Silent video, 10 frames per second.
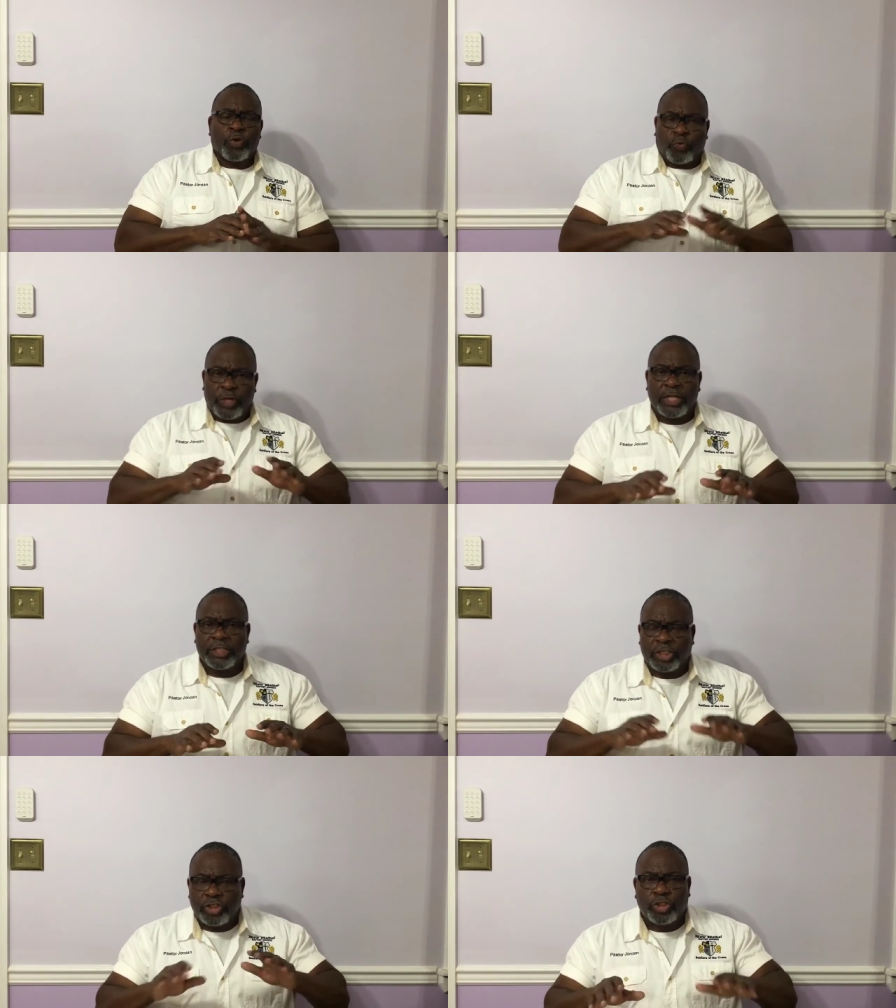
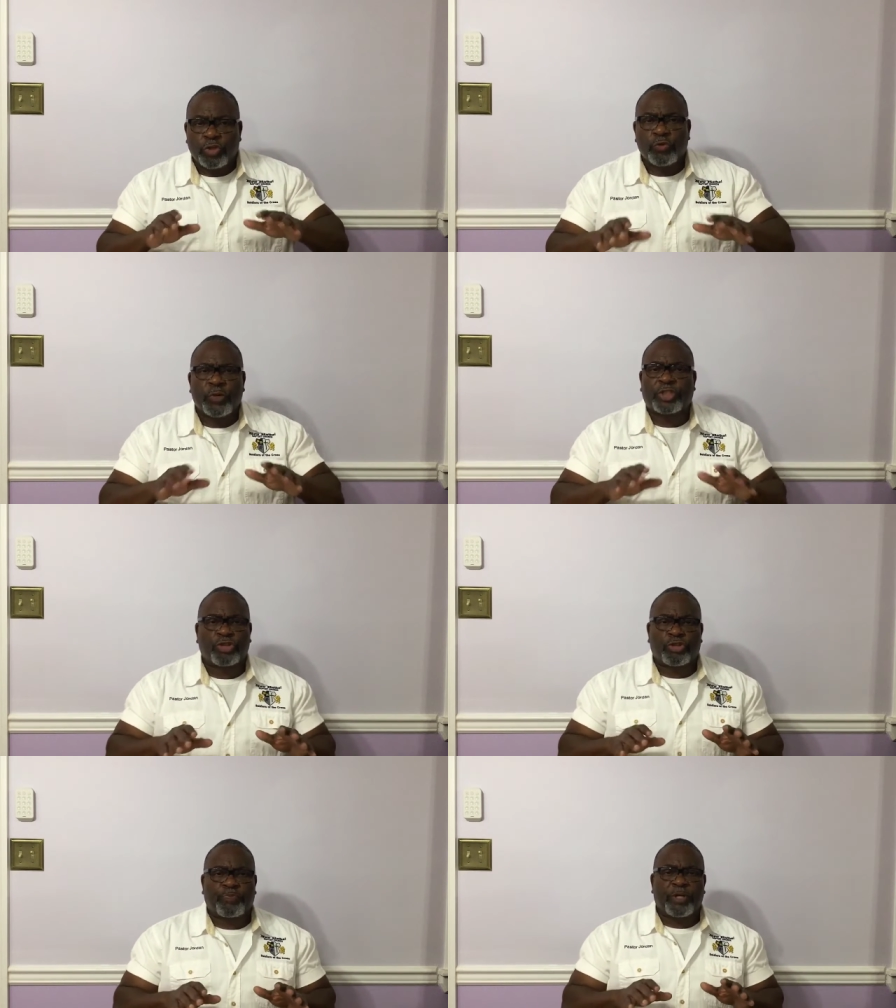We, you with
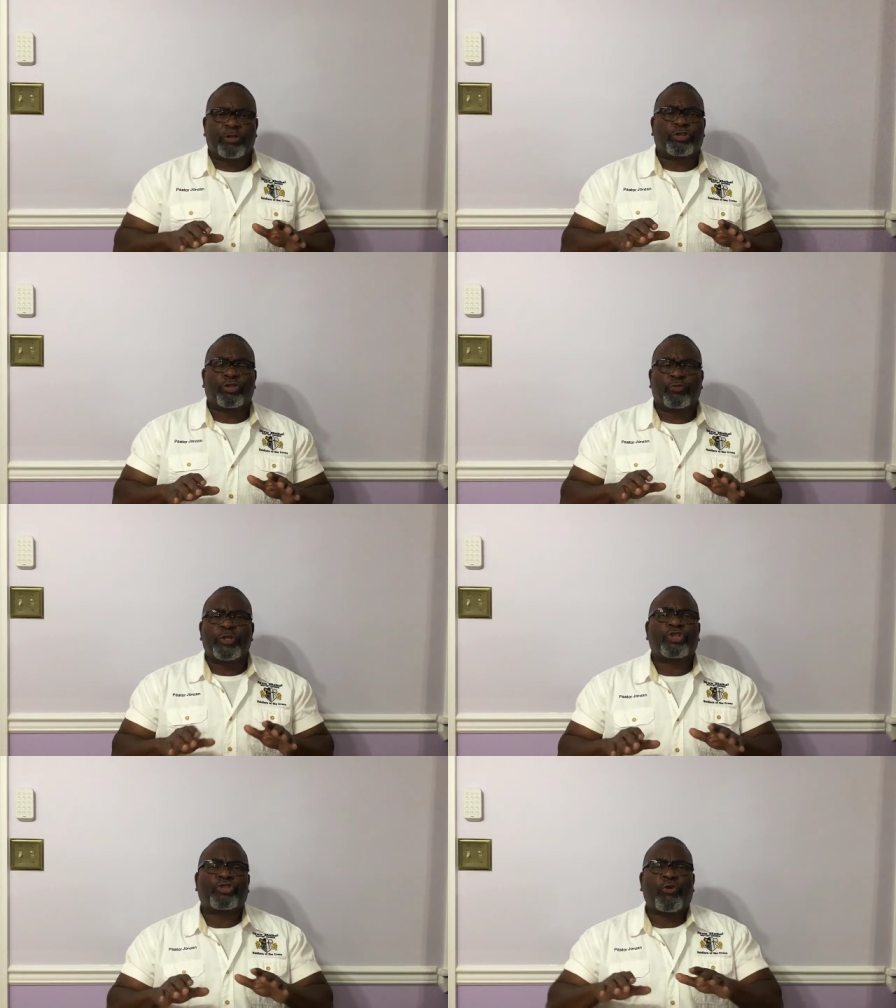your spiritual,
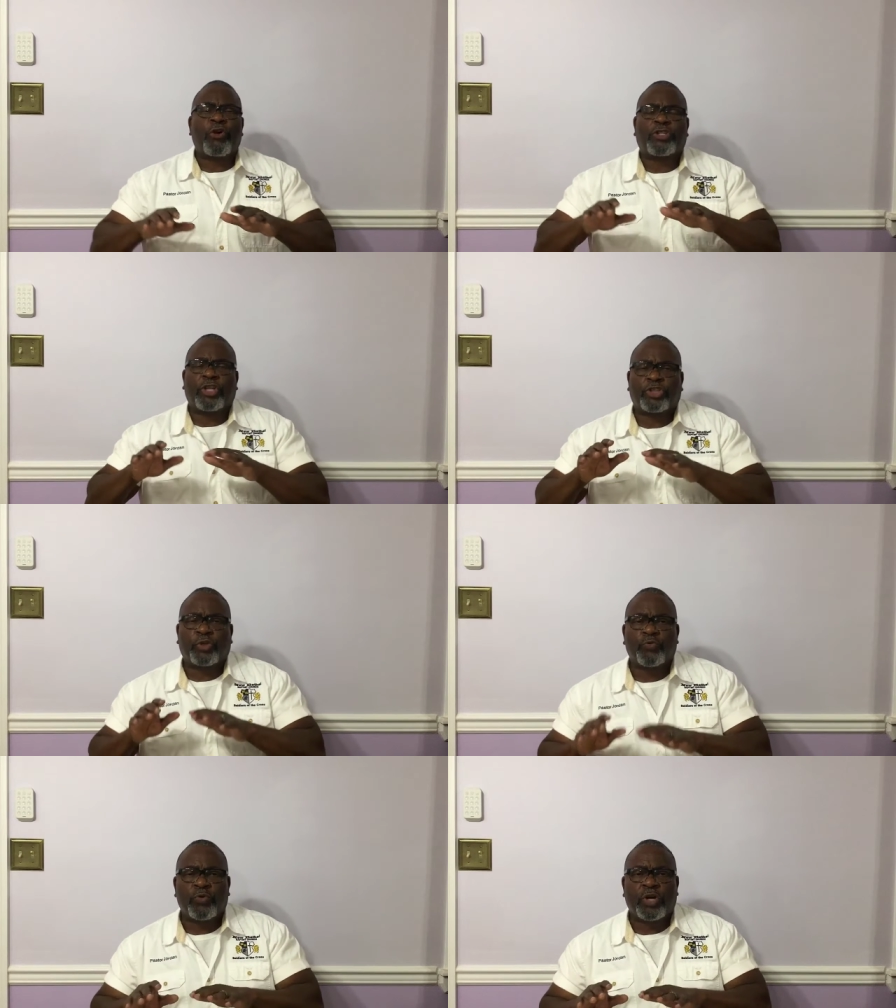restore such
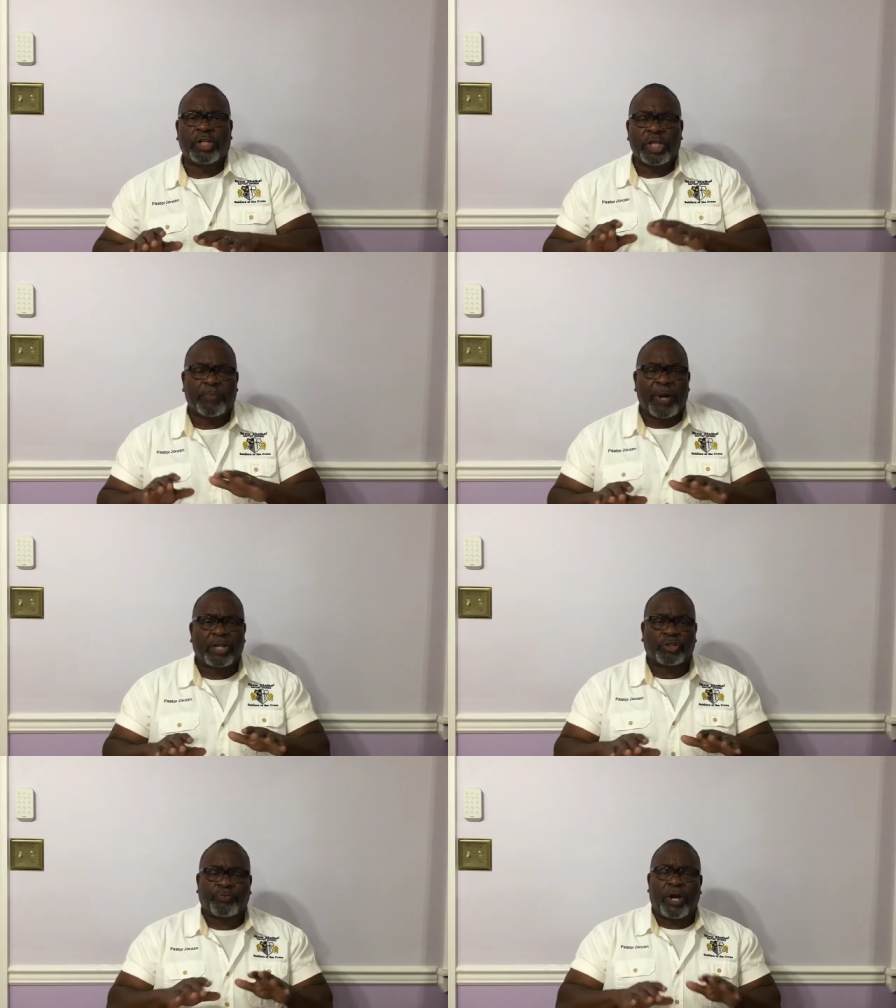a one, the
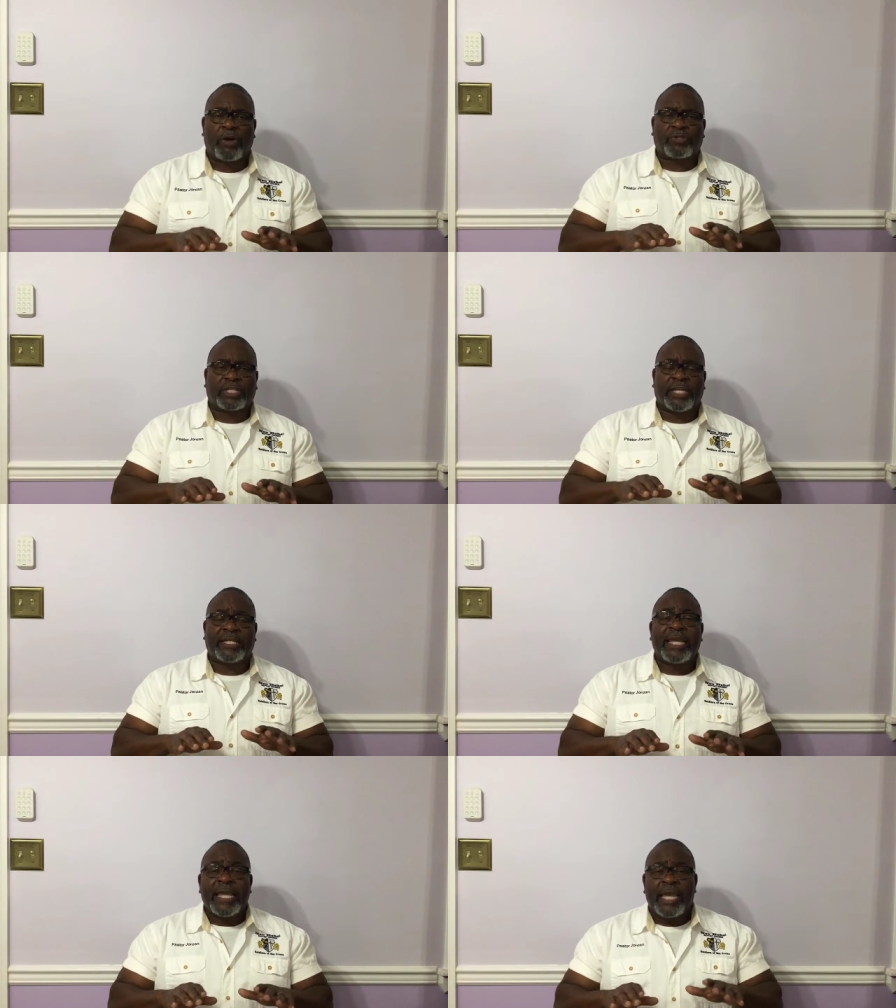apostle Paul
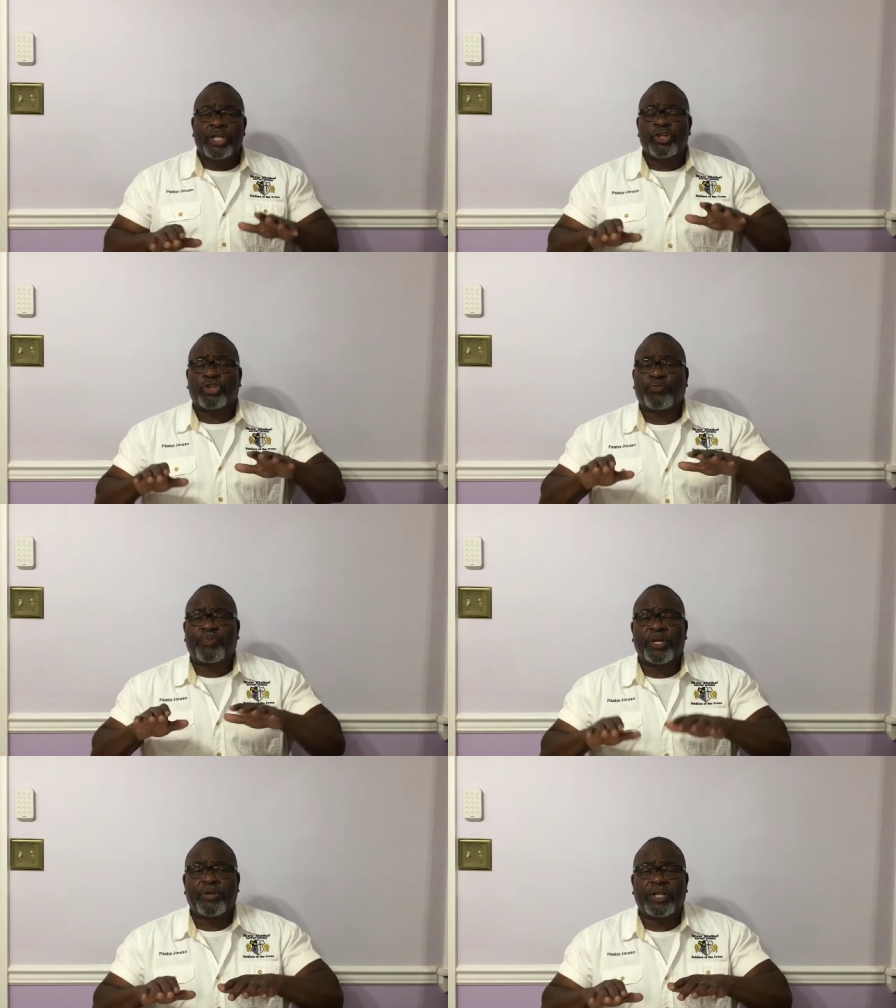said, in the
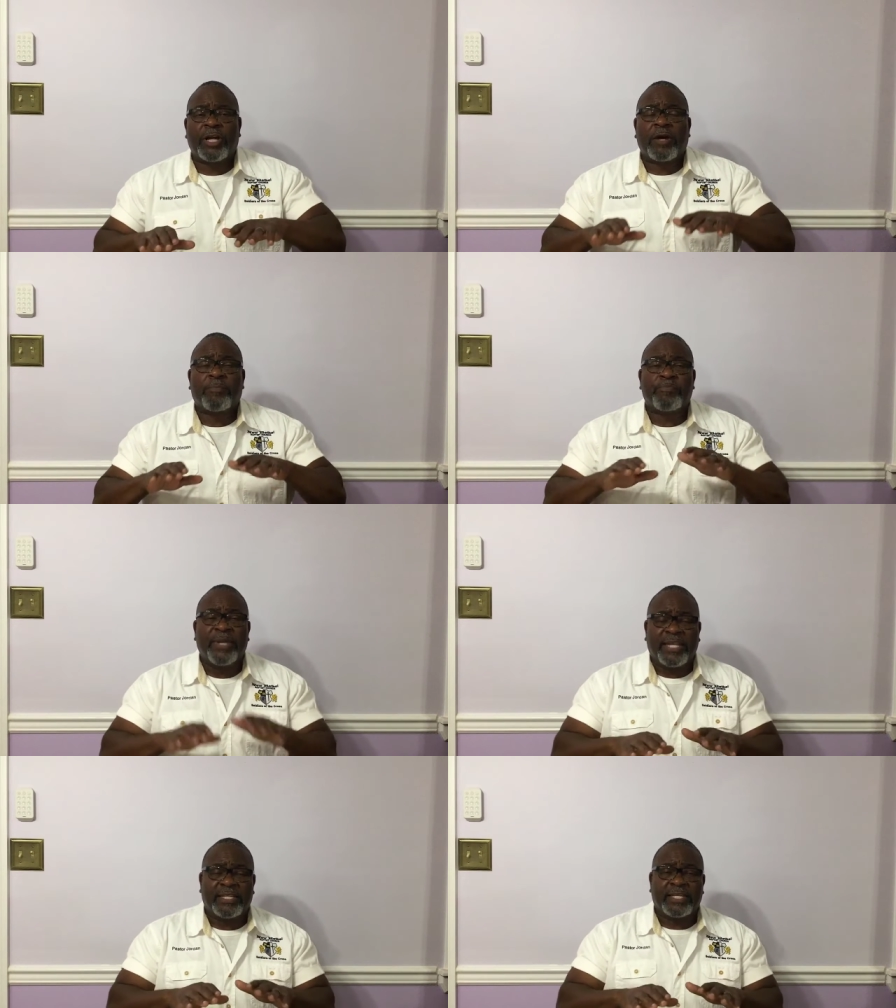spirit of
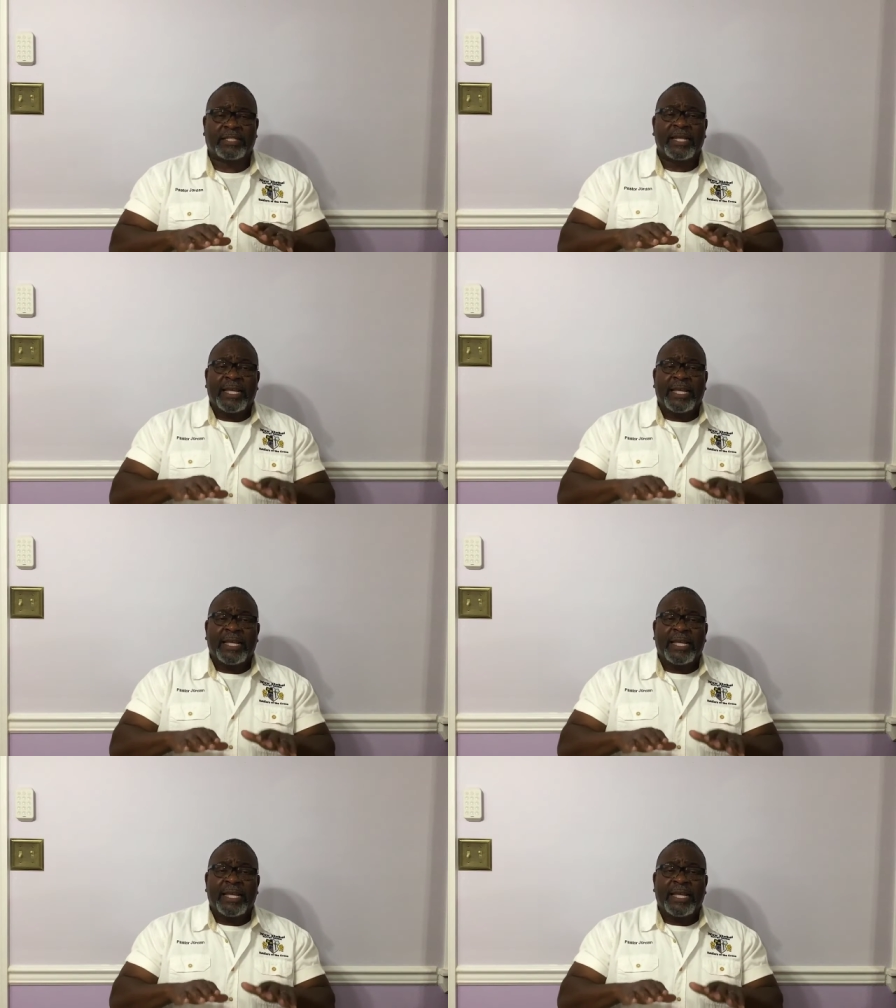meekness,